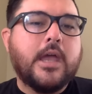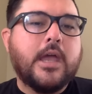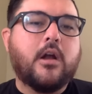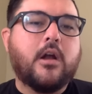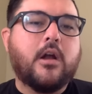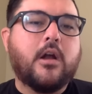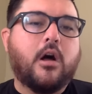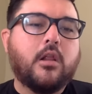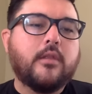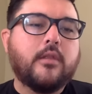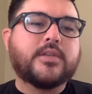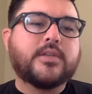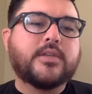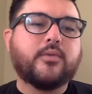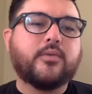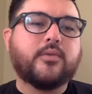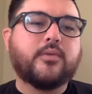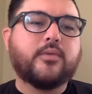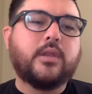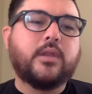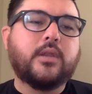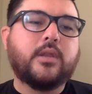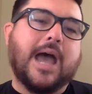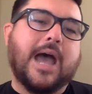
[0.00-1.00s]
And all of this
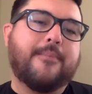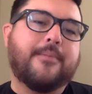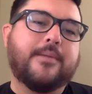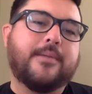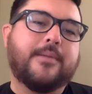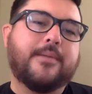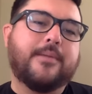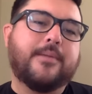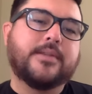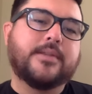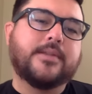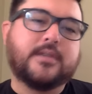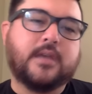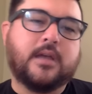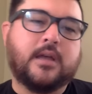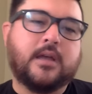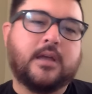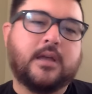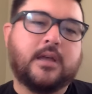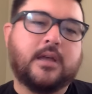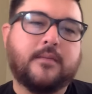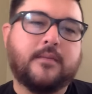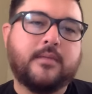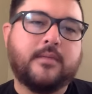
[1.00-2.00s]
really happens
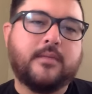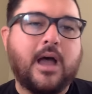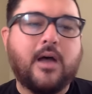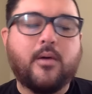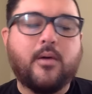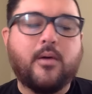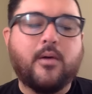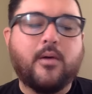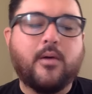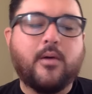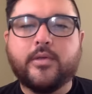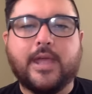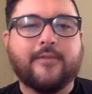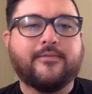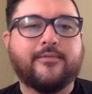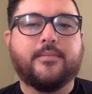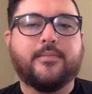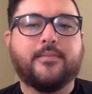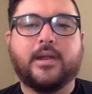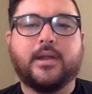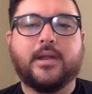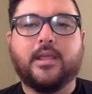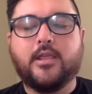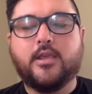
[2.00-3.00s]
not with
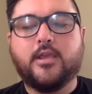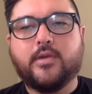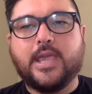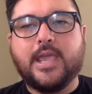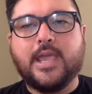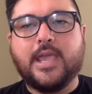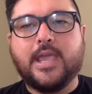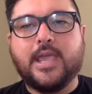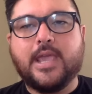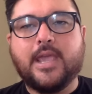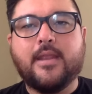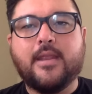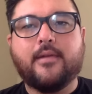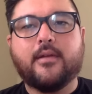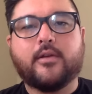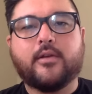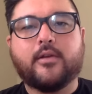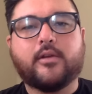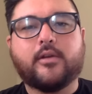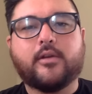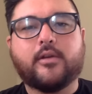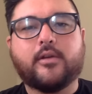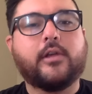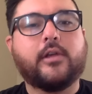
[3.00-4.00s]
everybody. You
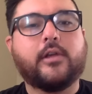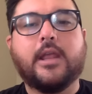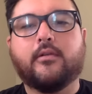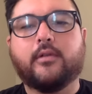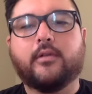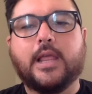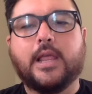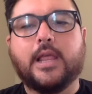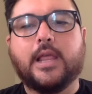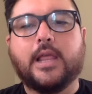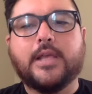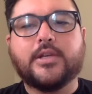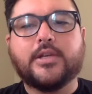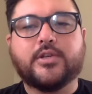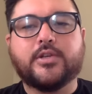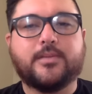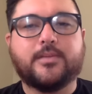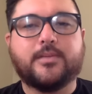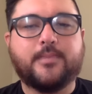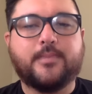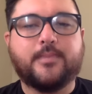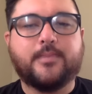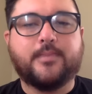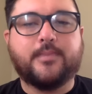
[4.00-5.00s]
cannot create a
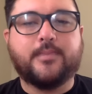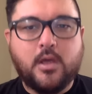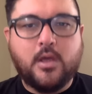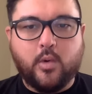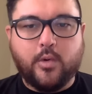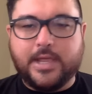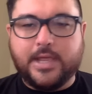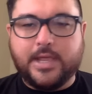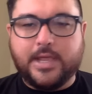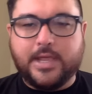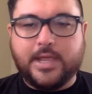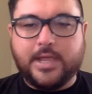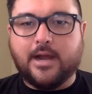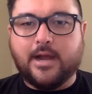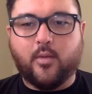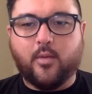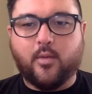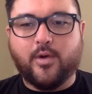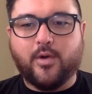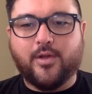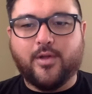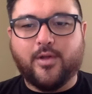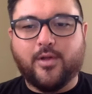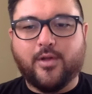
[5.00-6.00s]
relationship with the
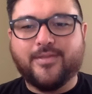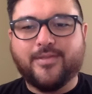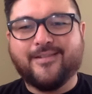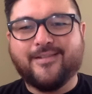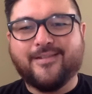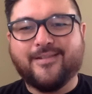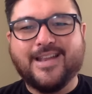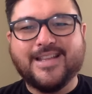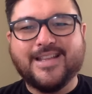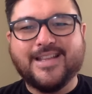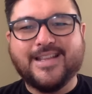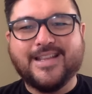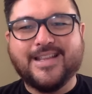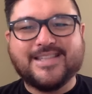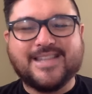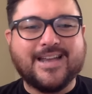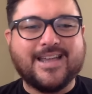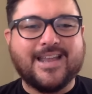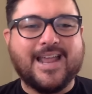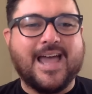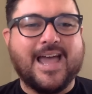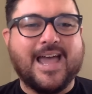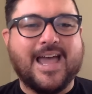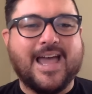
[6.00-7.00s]
entire world, right? It's
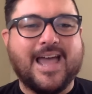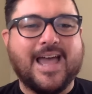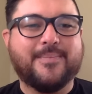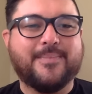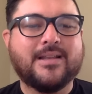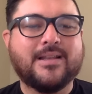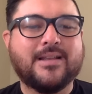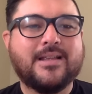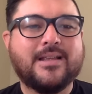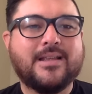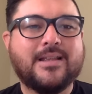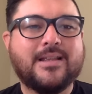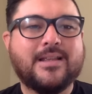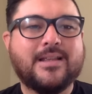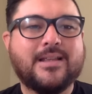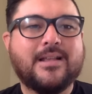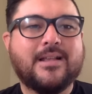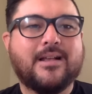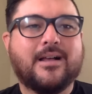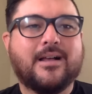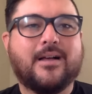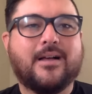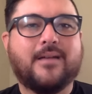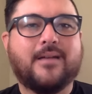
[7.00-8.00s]
not going to happen.
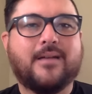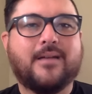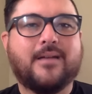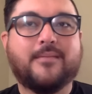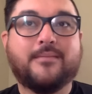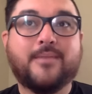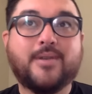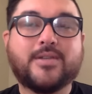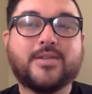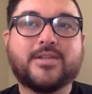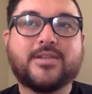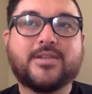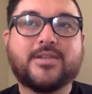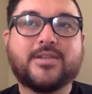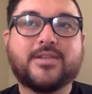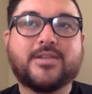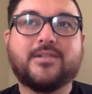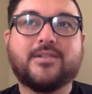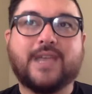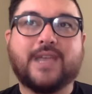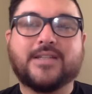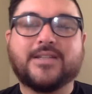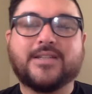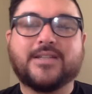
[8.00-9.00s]

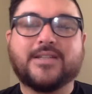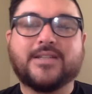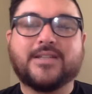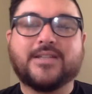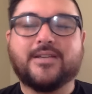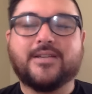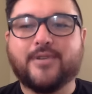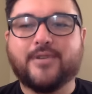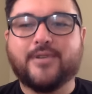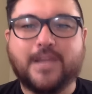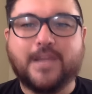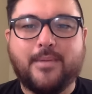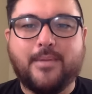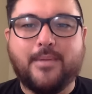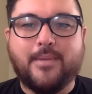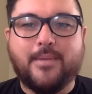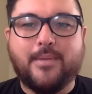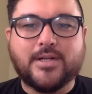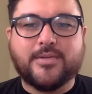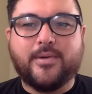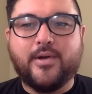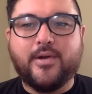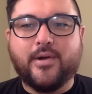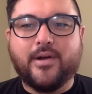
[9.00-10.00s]
Most ask a first-time
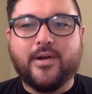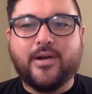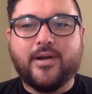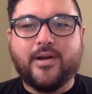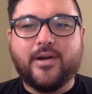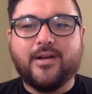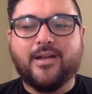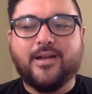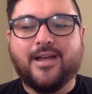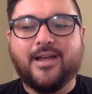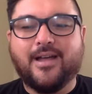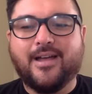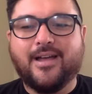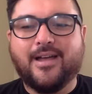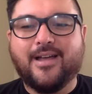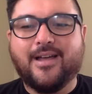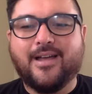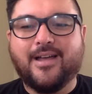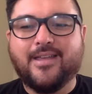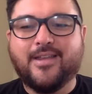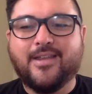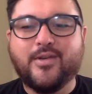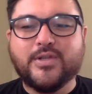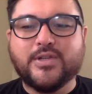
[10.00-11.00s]
entrepreneur,
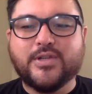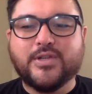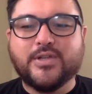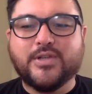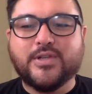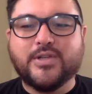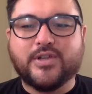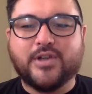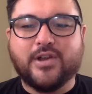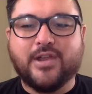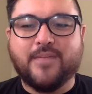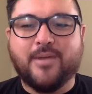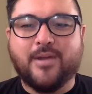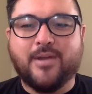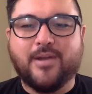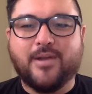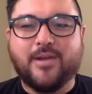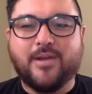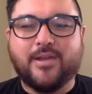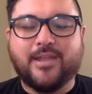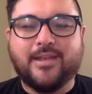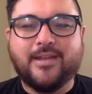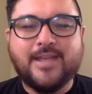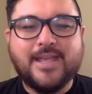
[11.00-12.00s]
who's your target
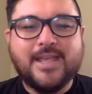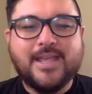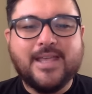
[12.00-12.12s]
market?